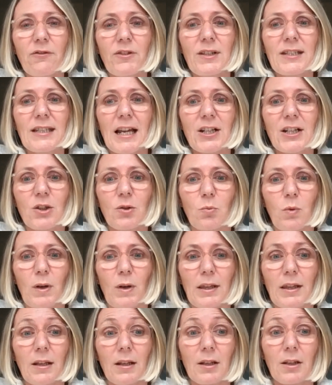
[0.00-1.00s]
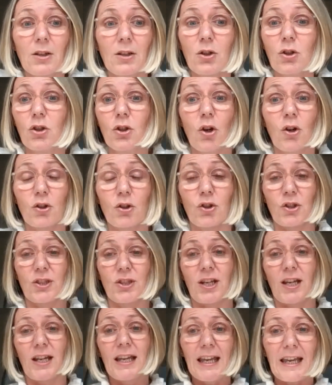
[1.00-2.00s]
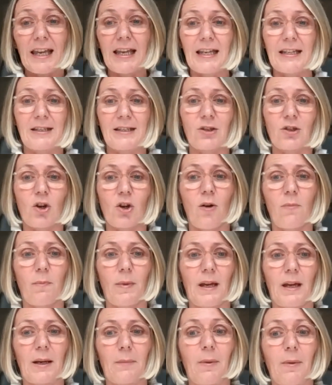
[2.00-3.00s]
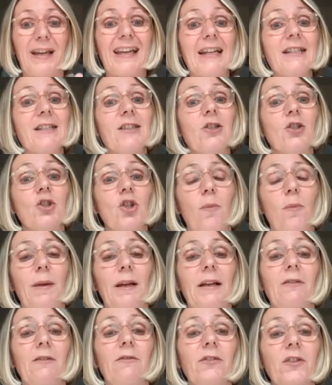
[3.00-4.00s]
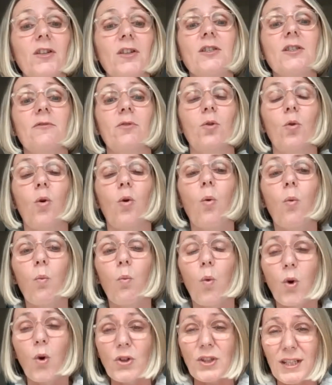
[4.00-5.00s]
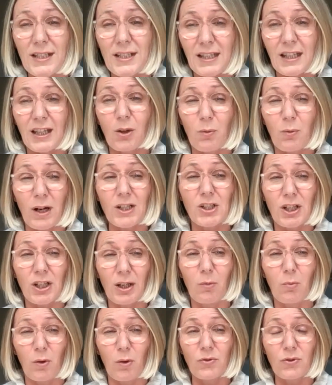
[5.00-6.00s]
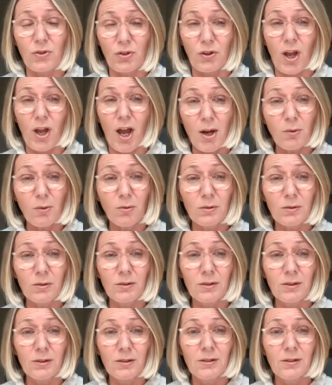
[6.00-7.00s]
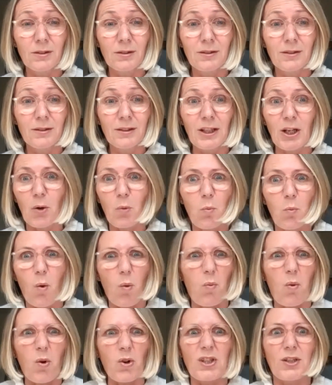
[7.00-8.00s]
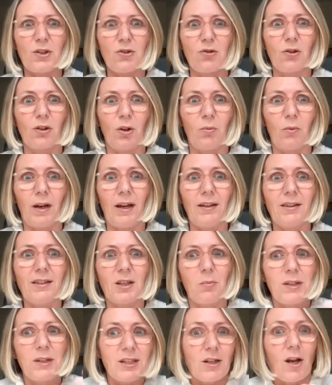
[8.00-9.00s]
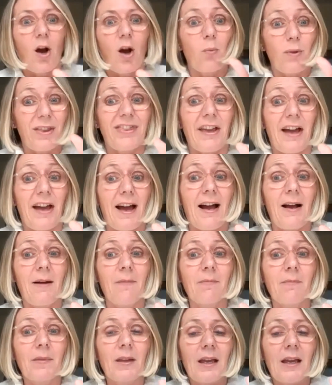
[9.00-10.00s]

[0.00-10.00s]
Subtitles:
every session with not just a here's the topic, but here's the topic. And first of all, what is it you actually want to know? You know, what do you struggle with? So we start with that.